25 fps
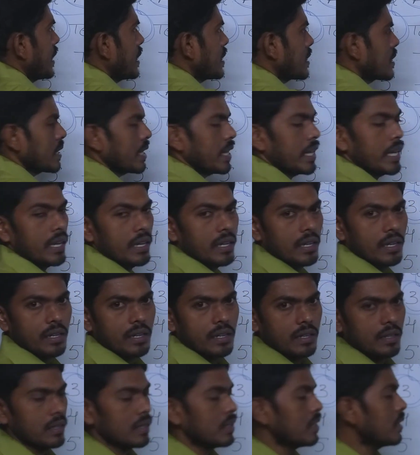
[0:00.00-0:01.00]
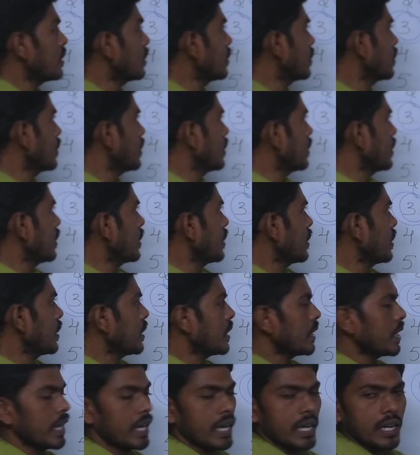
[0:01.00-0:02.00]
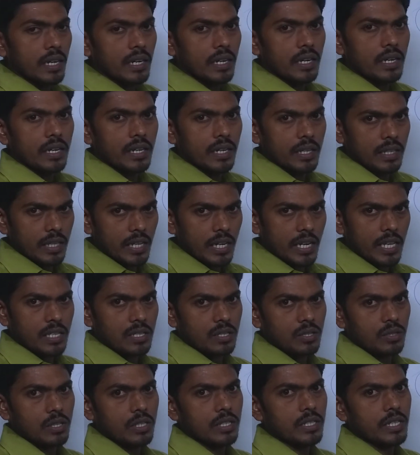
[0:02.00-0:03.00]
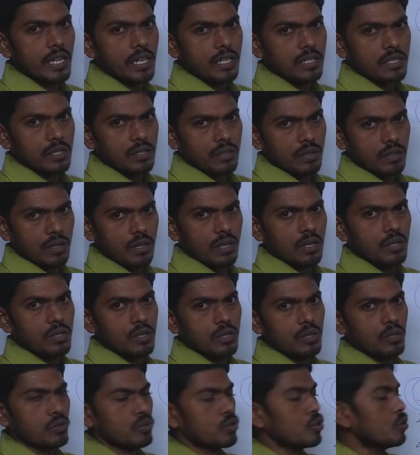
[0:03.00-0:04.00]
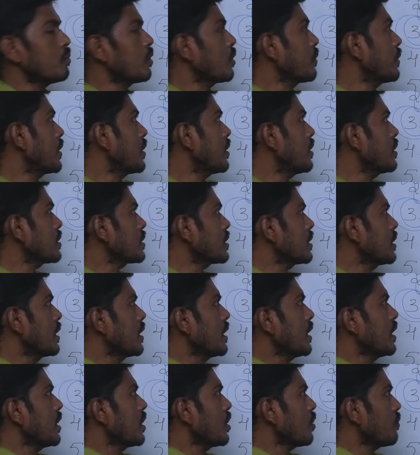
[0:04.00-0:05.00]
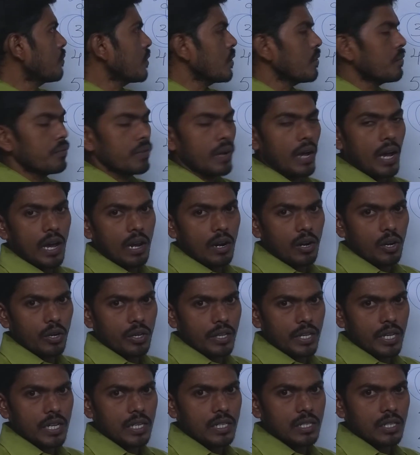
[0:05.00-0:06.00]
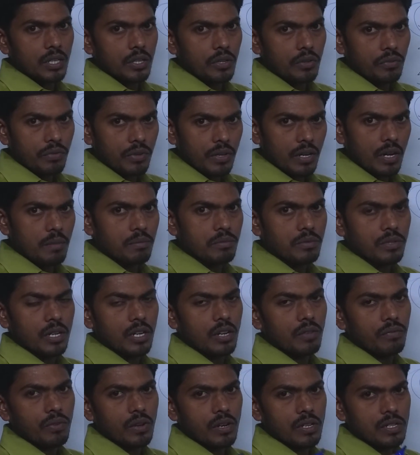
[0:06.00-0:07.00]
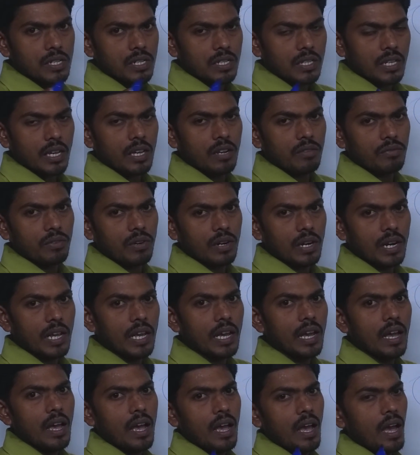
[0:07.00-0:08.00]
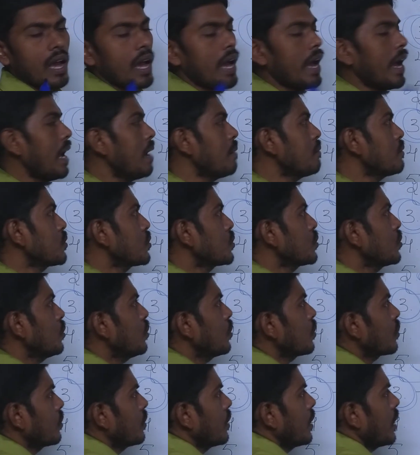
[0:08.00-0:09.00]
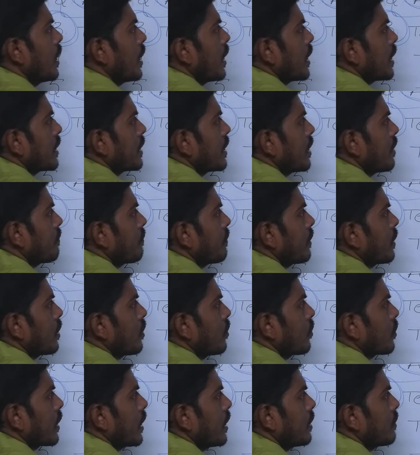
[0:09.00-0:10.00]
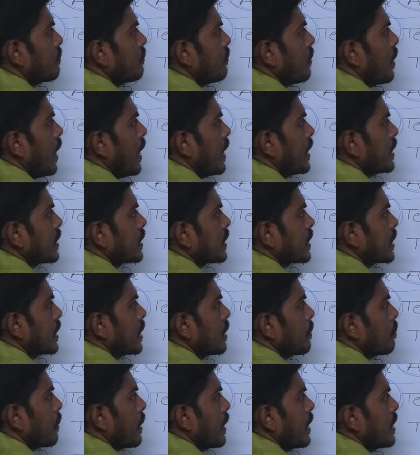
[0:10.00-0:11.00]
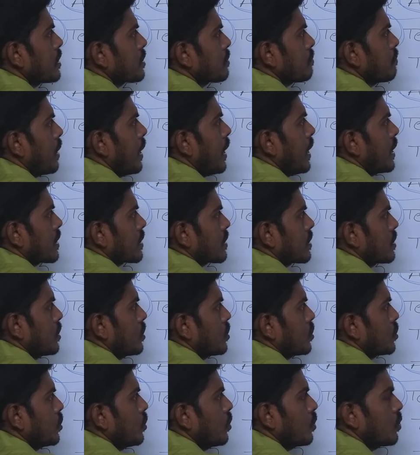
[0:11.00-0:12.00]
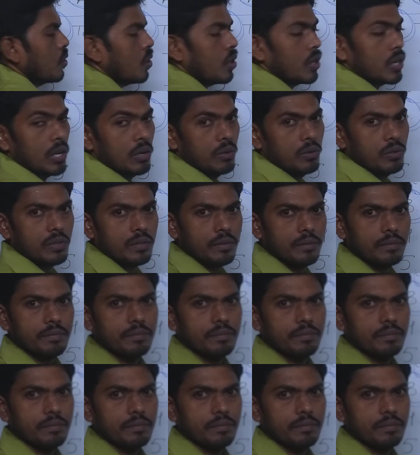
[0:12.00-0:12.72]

I say here, in the next it takes two more videos, if you follow it if you observe if you listen carefully i am sure definitely you get 40 plus marks sure no doubt